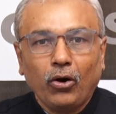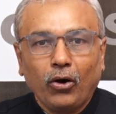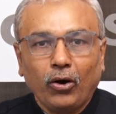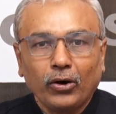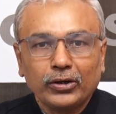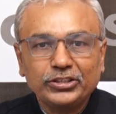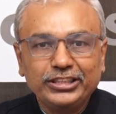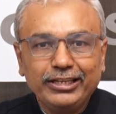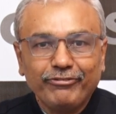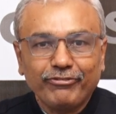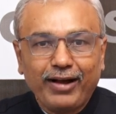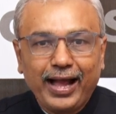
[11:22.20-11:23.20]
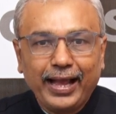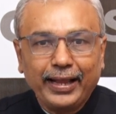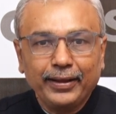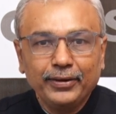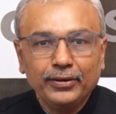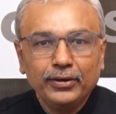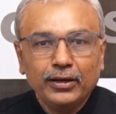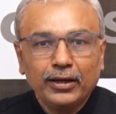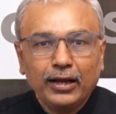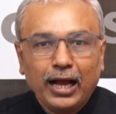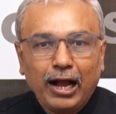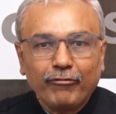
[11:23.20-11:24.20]
g5.
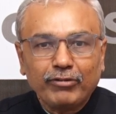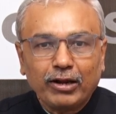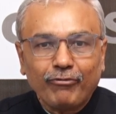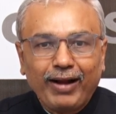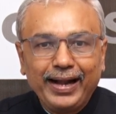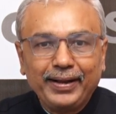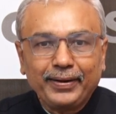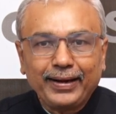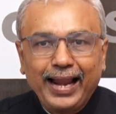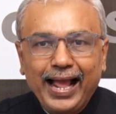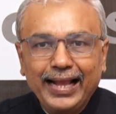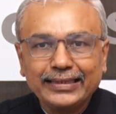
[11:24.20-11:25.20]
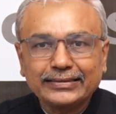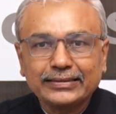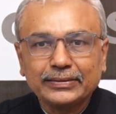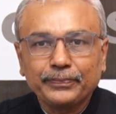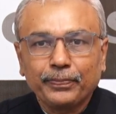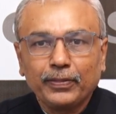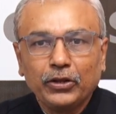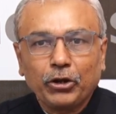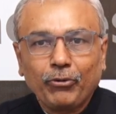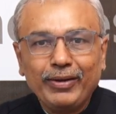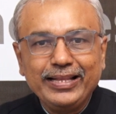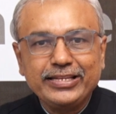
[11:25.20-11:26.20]
After white tries
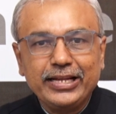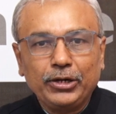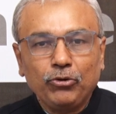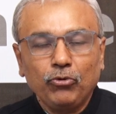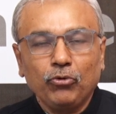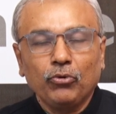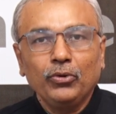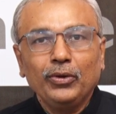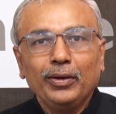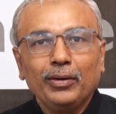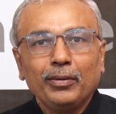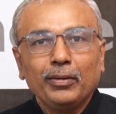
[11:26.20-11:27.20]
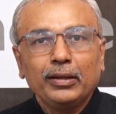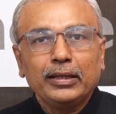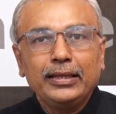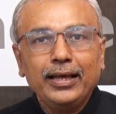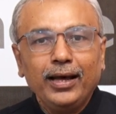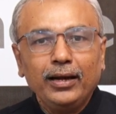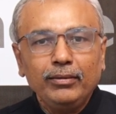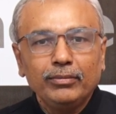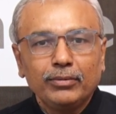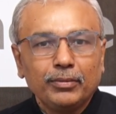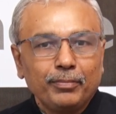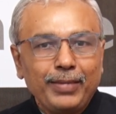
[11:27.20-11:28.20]
queen g2, here
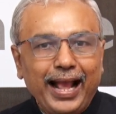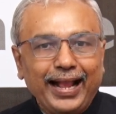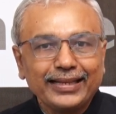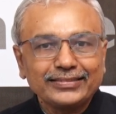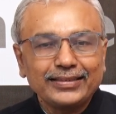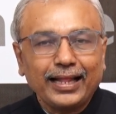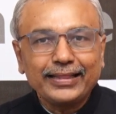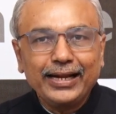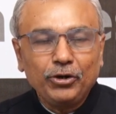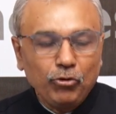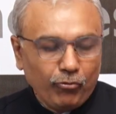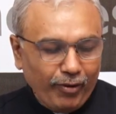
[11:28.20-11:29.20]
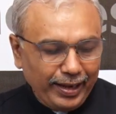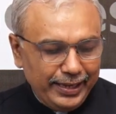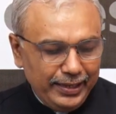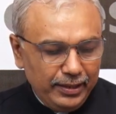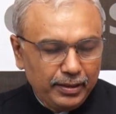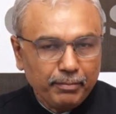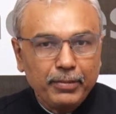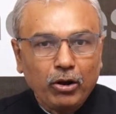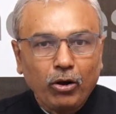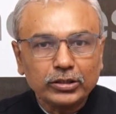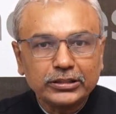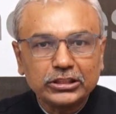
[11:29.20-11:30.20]
black has nothing to worry
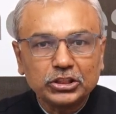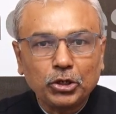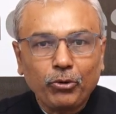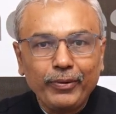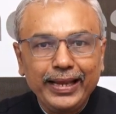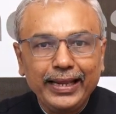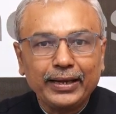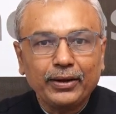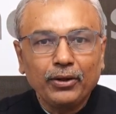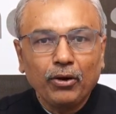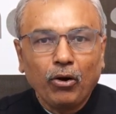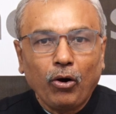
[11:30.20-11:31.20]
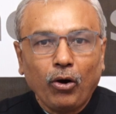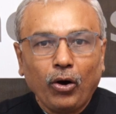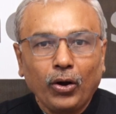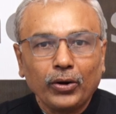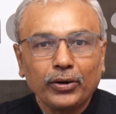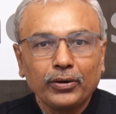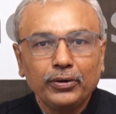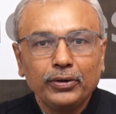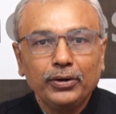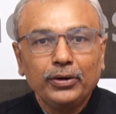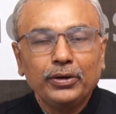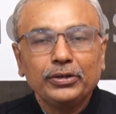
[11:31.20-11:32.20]
because his queen on
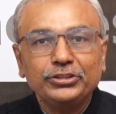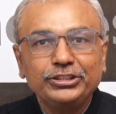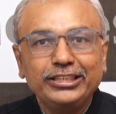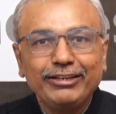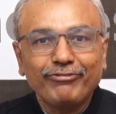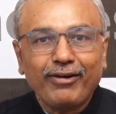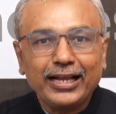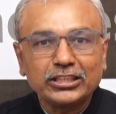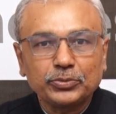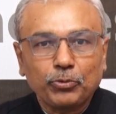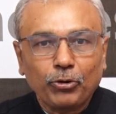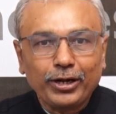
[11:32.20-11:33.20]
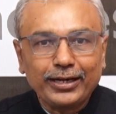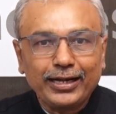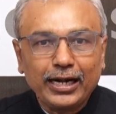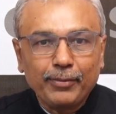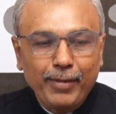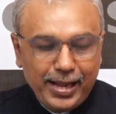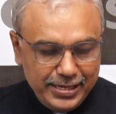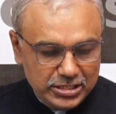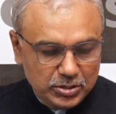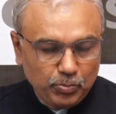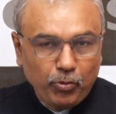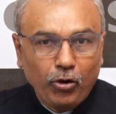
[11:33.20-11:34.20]
g5 is protected by
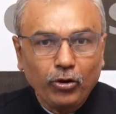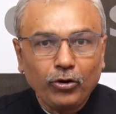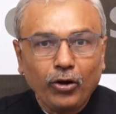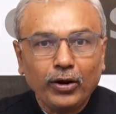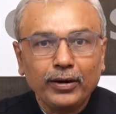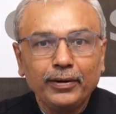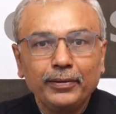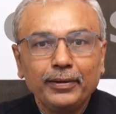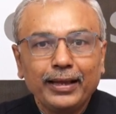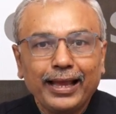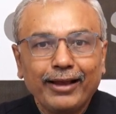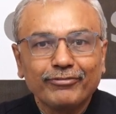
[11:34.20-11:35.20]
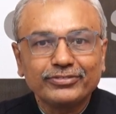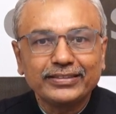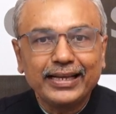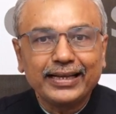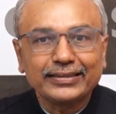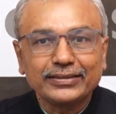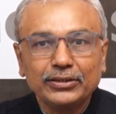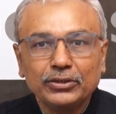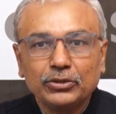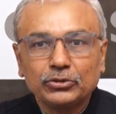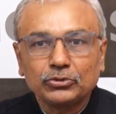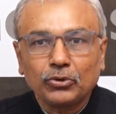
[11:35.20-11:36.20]
his pawn on f6.
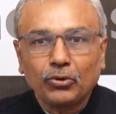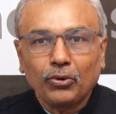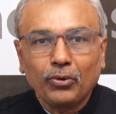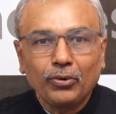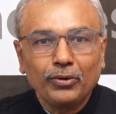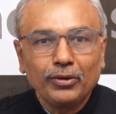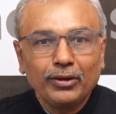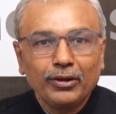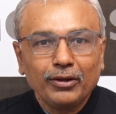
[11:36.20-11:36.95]
So